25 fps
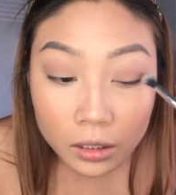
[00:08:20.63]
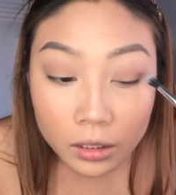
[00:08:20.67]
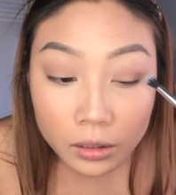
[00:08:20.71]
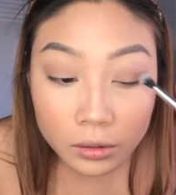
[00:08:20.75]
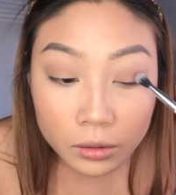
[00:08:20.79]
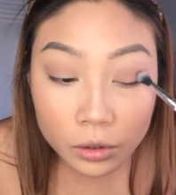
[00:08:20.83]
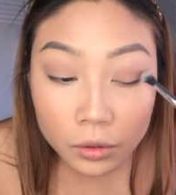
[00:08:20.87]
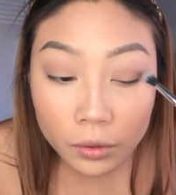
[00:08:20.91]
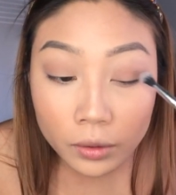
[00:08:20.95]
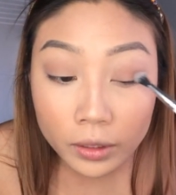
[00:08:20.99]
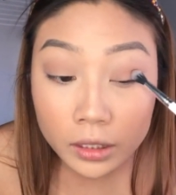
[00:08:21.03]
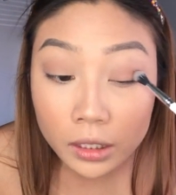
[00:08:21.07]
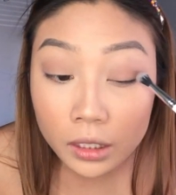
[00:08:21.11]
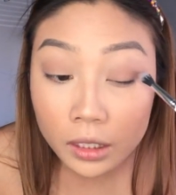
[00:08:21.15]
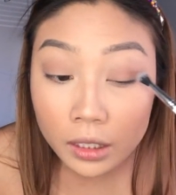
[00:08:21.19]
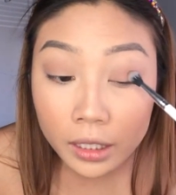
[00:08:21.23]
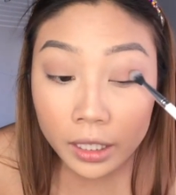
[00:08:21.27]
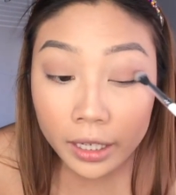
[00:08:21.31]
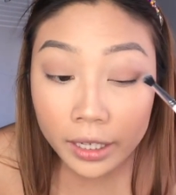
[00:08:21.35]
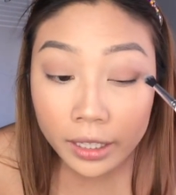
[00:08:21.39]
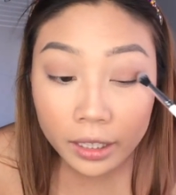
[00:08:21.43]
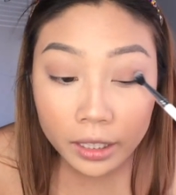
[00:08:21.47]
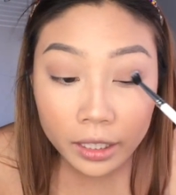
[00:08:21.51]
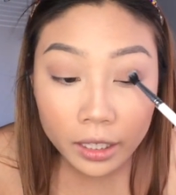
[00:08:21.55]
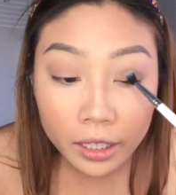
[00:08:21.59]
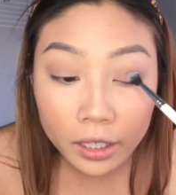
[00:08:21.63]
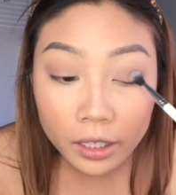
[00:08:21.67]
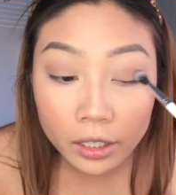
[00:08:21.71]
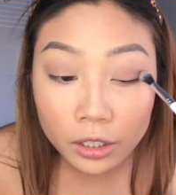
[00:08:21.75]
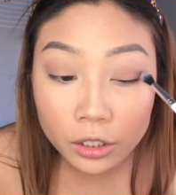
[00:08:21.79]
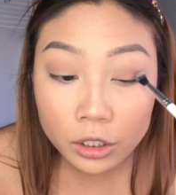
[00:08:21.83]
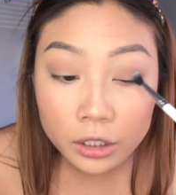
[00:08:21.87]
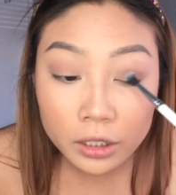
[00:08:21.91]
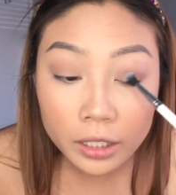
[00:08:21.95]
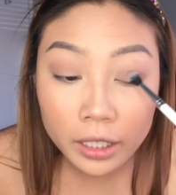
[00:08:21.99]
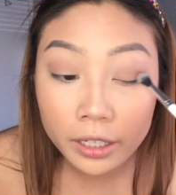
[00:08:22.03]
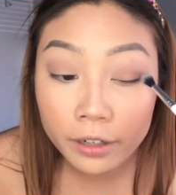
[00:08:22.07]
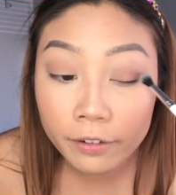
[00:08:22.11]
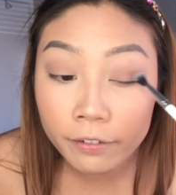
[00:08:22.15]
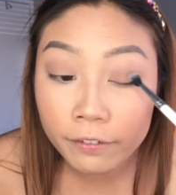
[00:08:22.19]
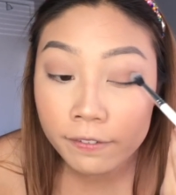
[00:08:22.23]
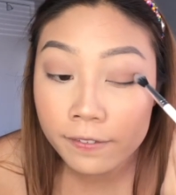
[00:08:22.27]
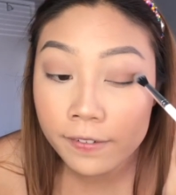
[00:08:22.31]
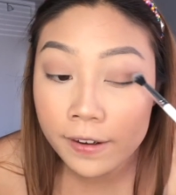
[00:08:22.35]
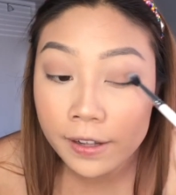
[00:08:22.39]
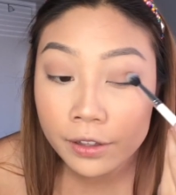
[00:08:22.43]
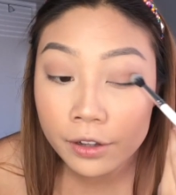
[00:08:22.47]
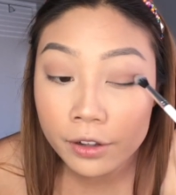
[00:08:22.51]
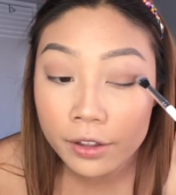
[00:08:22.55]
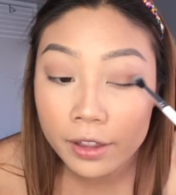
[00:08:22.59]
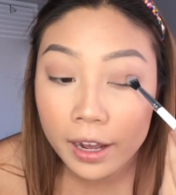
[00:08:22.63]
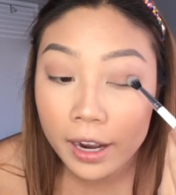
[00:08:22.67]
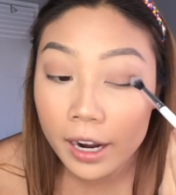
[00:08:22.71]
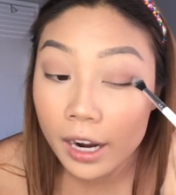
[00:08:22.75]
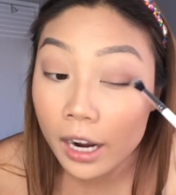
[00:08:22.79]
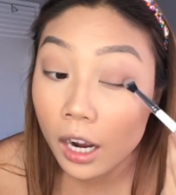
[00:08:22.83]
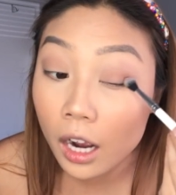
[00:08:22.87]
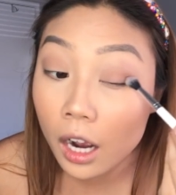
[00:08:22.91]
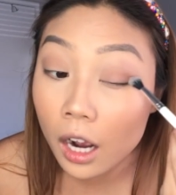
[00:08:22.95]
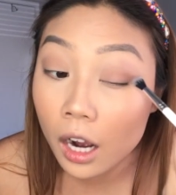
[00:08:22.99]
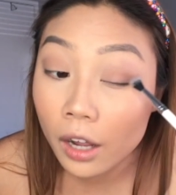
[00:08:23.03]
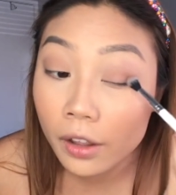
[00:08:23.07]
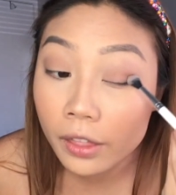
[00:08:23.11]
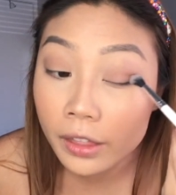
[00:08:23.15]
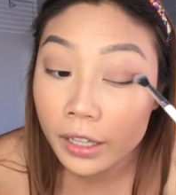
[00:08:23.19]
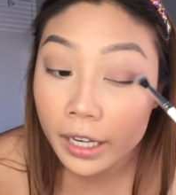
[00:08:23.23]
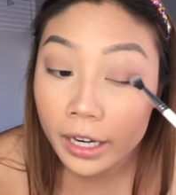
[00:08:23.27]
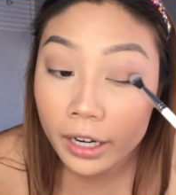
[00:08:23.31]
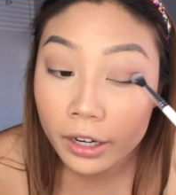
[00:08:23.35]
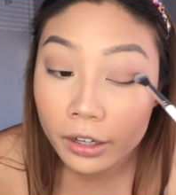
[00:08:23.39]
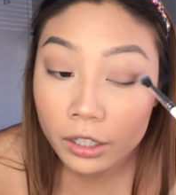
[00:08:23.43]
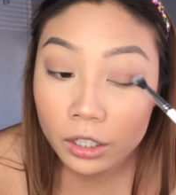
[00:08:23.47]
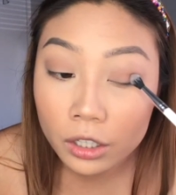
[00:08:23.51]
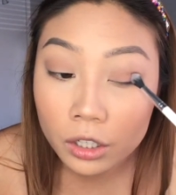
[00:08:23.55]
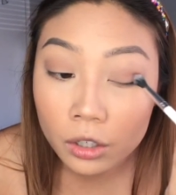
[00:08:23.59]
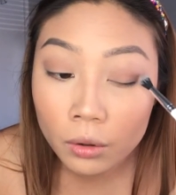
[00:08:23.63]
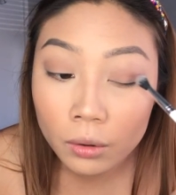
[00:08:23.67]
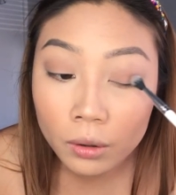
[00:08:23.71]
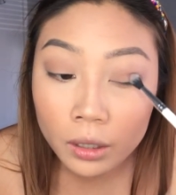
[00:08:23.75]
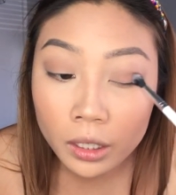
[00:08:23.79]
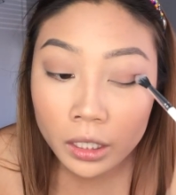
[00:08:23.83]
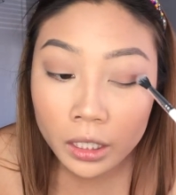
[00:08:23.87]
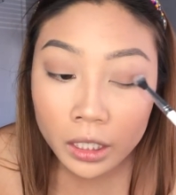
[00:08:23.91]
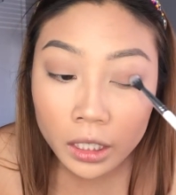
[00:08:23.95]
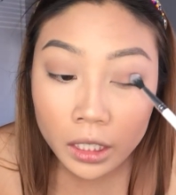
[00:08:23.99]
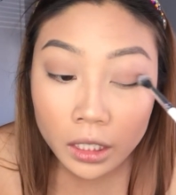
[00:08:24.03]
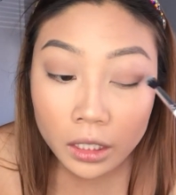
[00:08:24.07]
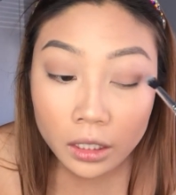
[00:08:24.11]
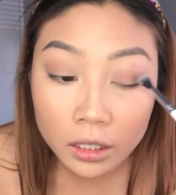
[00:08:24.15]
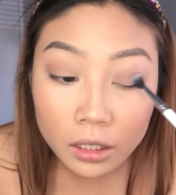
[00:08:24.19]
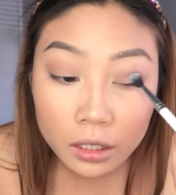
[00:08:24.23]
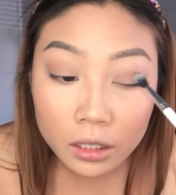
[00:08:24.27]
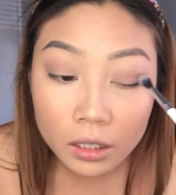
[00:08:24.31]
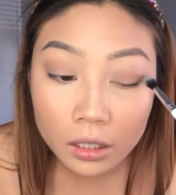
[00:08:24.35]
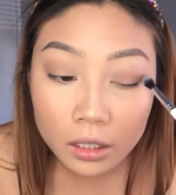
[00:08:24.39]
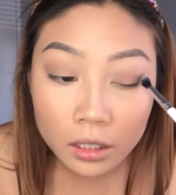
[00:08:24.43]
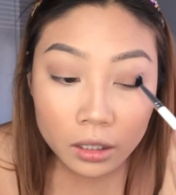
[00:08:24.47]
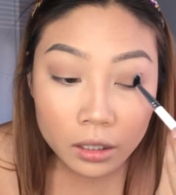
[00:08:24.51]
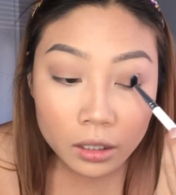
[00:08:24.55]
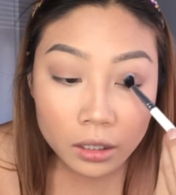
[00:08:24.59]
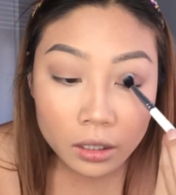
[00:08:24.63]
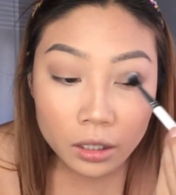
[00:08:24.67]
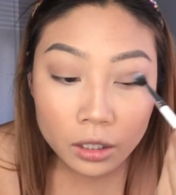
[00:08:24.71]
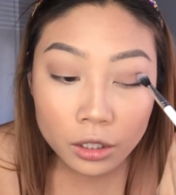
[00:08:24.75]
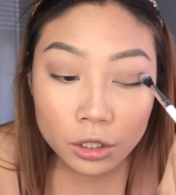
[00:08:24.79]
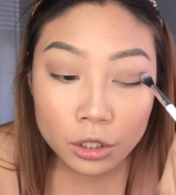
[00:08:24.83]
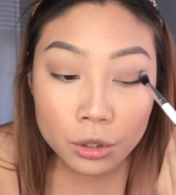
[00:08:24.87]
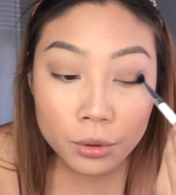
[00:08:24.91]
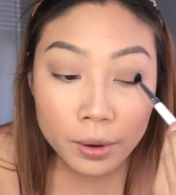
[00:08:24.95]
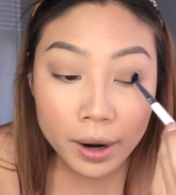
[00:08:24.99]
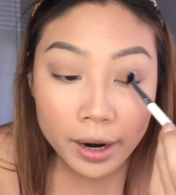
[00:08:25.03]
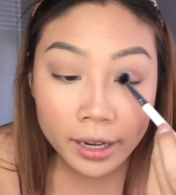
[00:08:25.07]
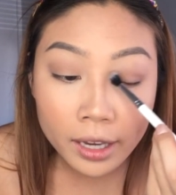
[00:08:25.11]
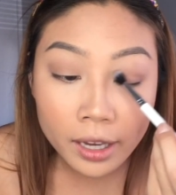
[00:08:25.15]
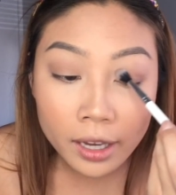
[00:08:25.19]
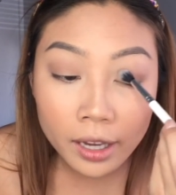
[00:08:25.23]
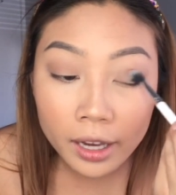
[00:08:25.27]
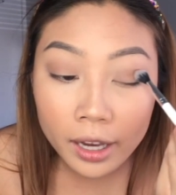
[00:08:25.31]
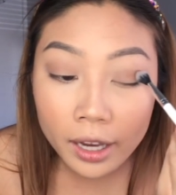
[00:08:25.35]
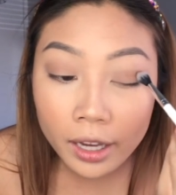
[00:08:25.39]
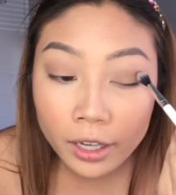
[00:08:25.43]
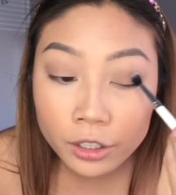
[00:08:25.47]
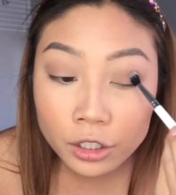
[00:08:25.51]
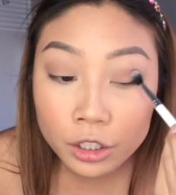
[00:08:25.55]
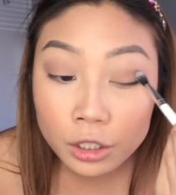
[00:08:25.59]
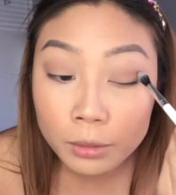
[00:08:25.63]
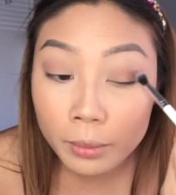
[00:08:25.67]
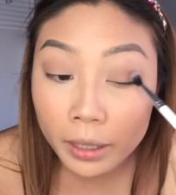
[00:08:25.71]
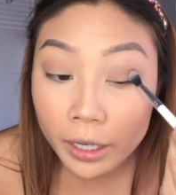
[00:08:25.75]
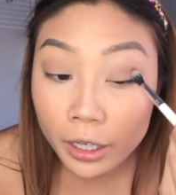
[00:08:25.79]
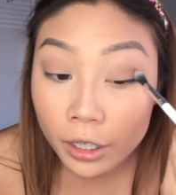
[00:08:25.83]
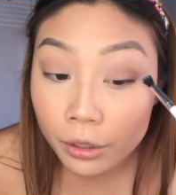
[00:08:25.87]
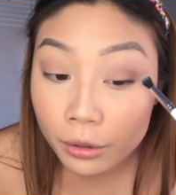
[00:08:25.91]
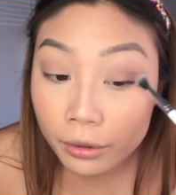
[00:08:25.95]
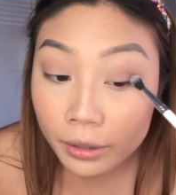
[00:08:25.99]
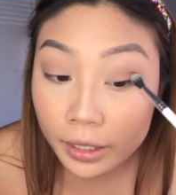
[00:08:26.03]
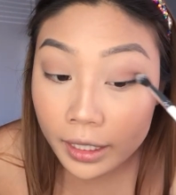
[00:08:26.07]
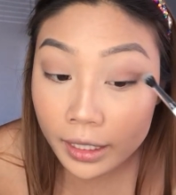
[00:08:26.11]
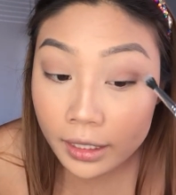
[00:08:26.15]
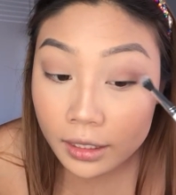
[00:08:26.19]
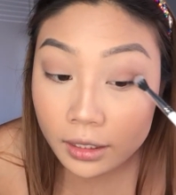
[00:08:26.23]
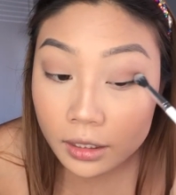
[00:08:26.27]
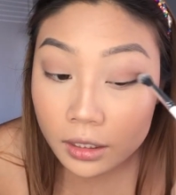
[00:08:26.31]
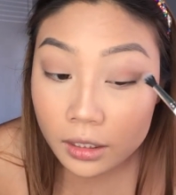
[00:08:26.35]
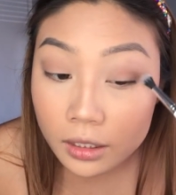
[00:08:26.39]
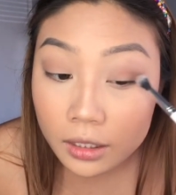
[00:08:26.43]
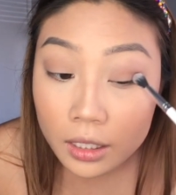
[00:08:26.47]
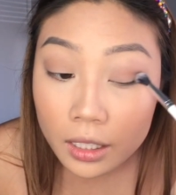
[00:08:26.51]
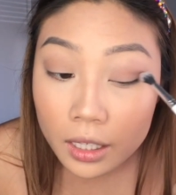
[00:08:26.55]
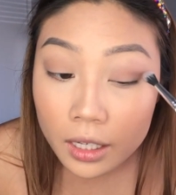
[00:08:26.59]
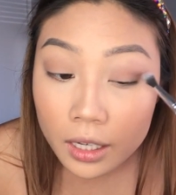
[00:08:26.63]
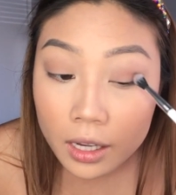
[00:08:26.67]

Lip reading: Just going to lightly just kind of feather that on the outer corner, dragging it into my crease.